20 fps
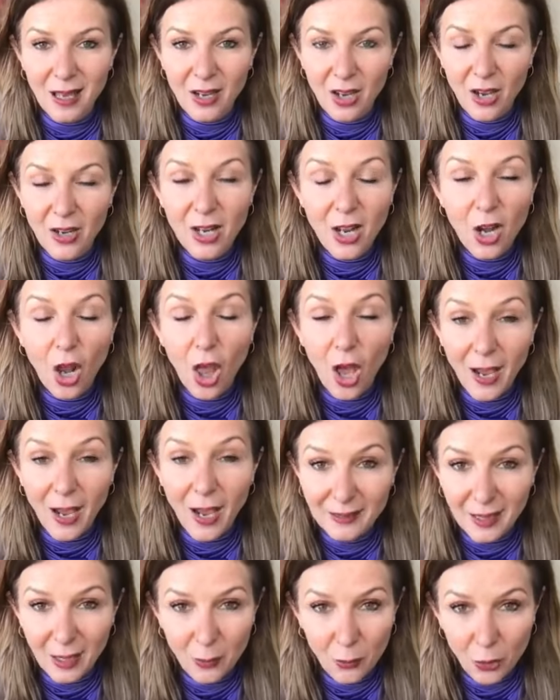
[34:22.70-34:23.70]
And I don't
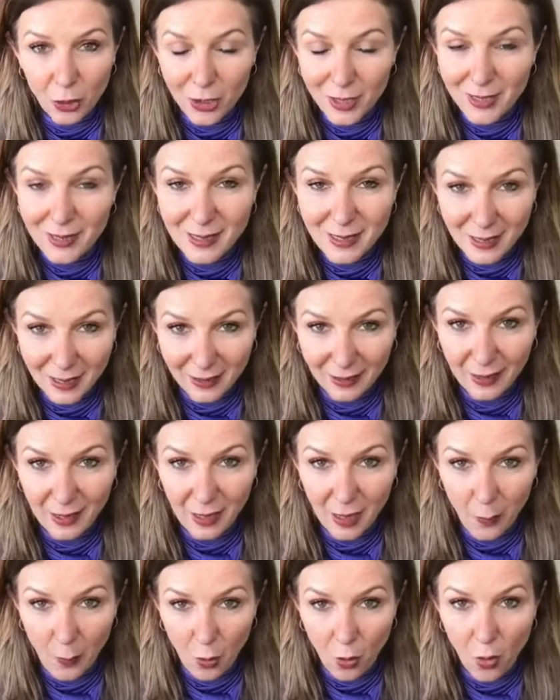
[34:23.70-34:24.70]
like that word stuck
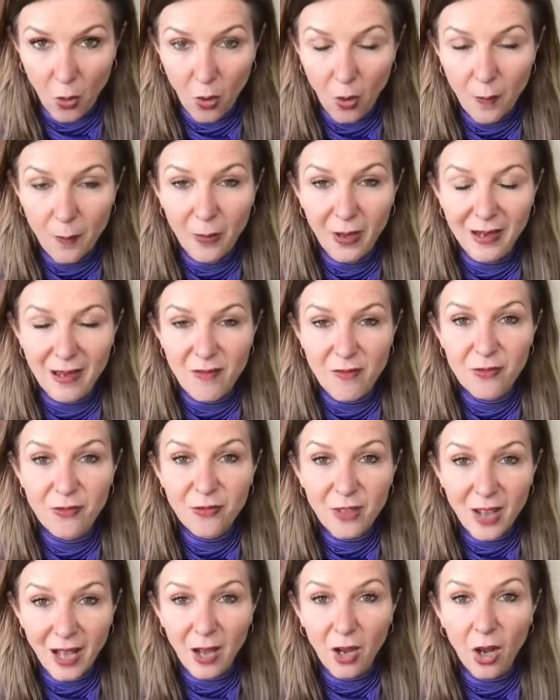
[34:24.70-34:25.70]
anymore, but it
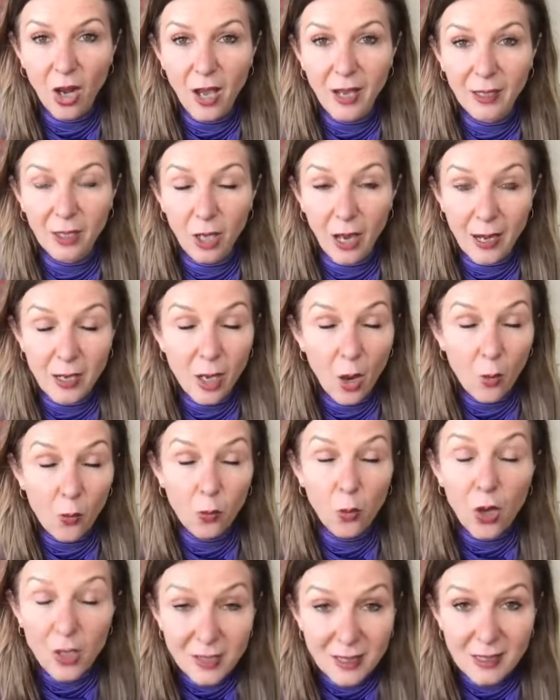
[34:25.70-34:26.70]
felt like, and I
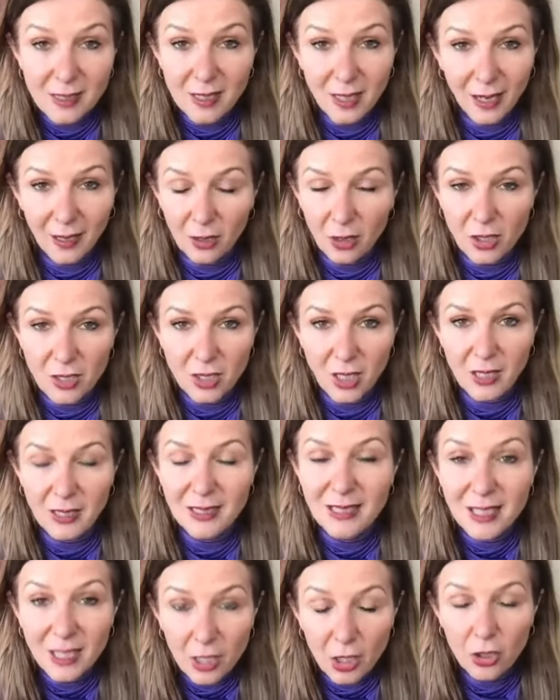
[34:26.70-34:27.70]
was stuck because I
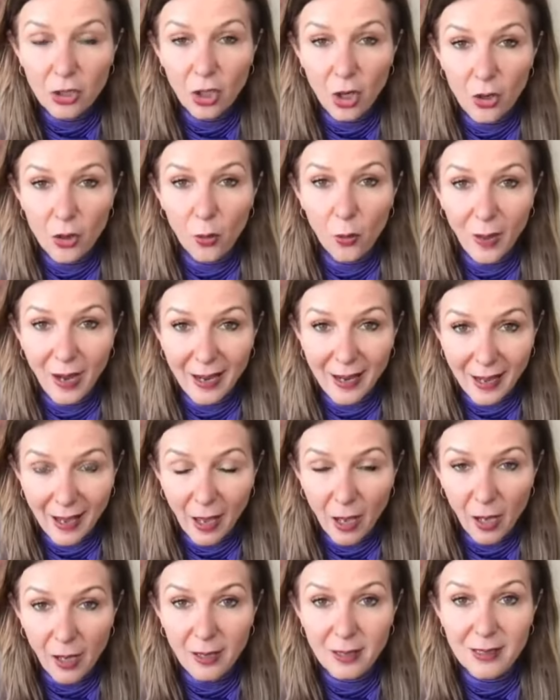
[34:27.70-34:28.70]
didn't know the way
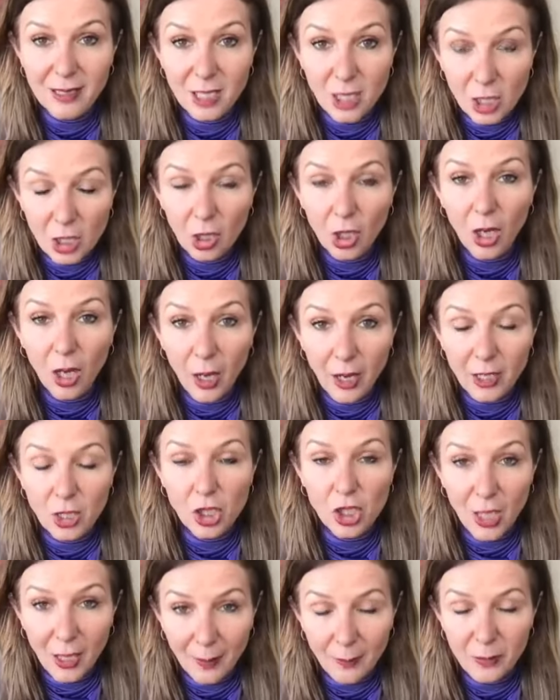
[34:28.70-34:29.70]
out until I
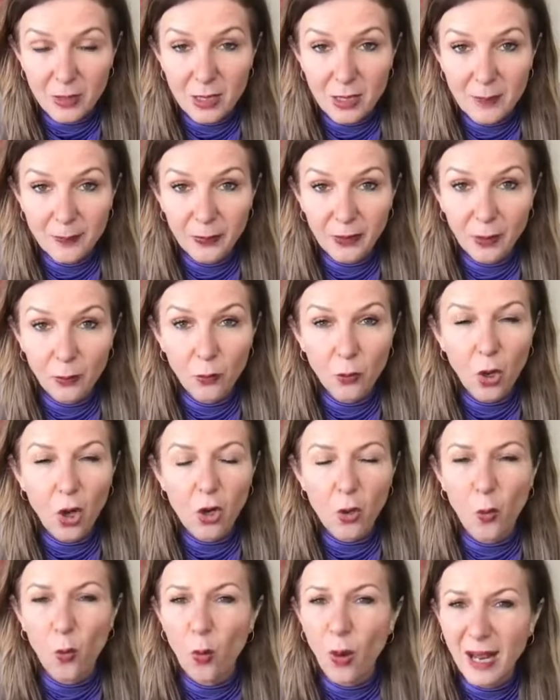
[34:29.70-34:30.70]
jumped.
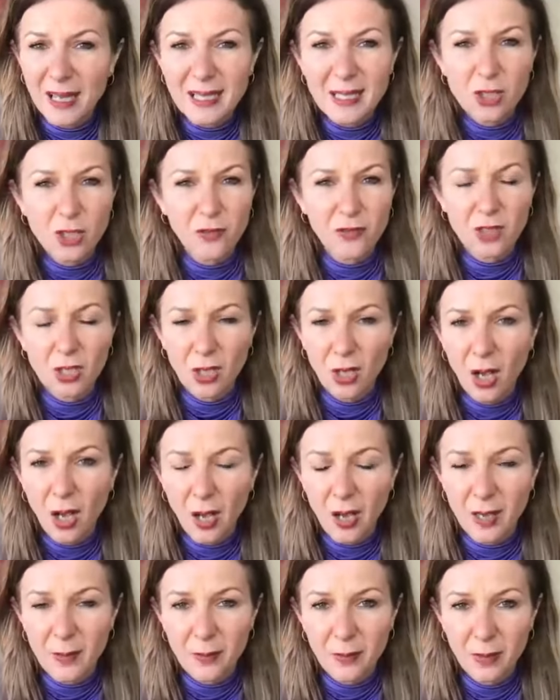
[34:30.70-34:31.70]
What a waste of
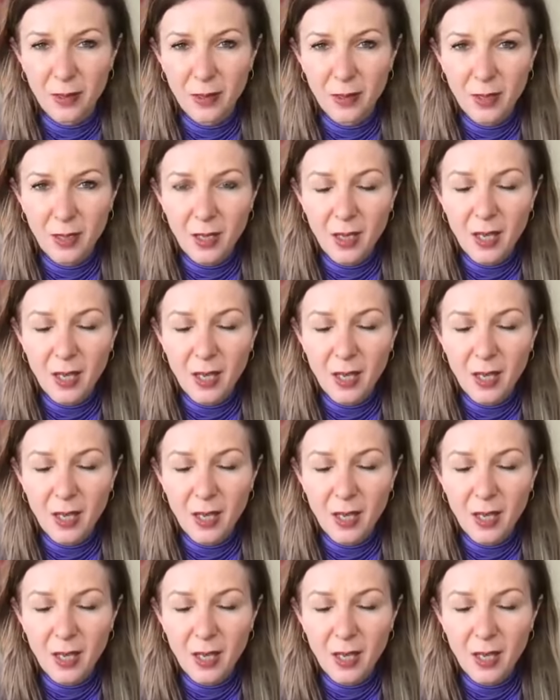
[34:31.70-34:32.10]
time.